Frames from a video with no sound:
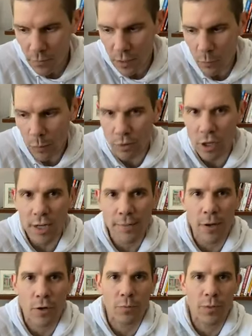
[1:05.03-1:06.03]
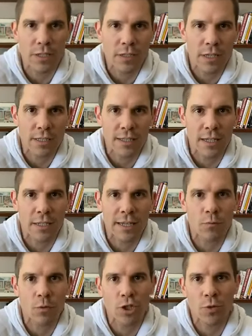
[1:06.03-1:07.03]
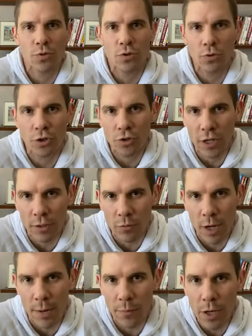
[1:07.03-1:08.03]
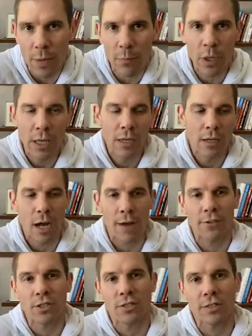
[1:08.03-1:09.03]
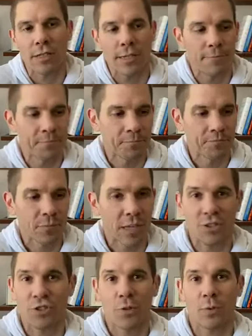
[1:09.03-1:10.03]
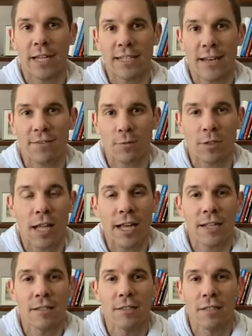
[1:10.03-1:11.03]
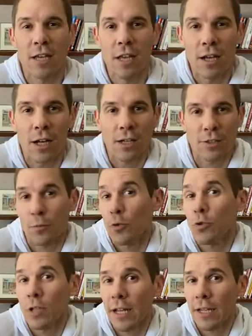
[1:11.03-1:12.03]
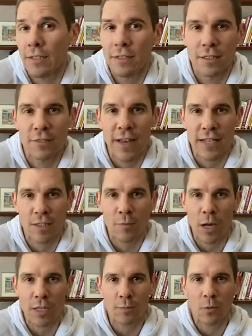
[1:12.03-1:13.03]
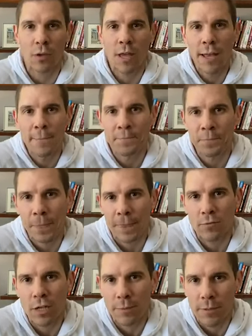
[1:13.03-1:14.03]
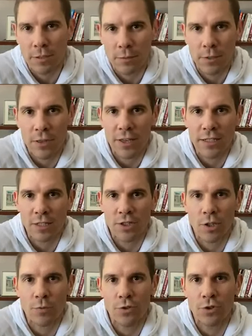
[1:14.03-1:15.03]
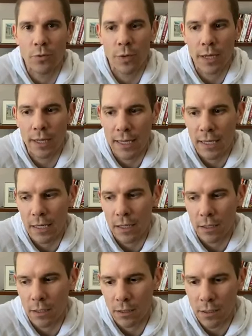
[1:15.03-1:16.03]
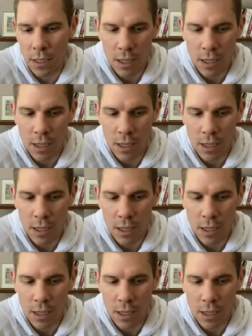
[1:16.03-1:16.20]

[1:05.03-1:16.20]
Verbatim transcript: we were talking about her business and what she was doing to try to ramp up. Obviously, she would like to have some clients, some new clients, as fast as possible. Talked about some of the things that she was doing, and